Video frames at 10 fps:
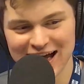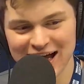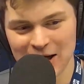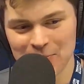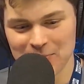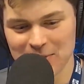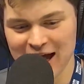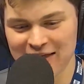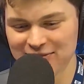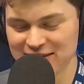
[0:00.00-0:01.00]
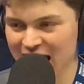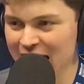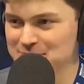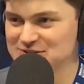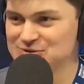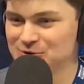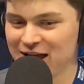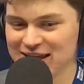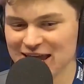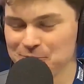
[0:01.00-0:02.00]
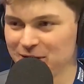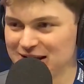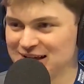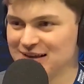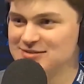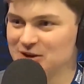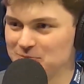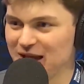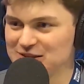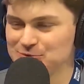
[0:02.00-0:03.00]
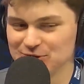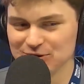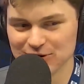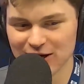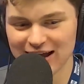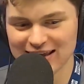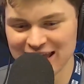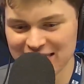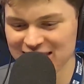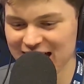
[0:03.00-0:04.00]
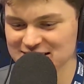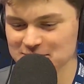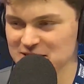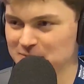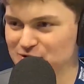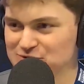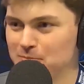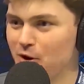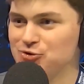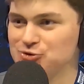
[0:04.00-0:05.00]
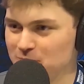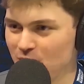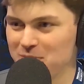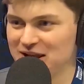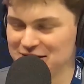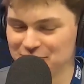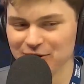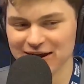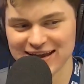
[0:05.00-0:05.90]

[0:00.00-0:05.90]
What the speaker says: And the aim is to try and get, when he does turn back to a good guy, get that to be the most emotional moment ever.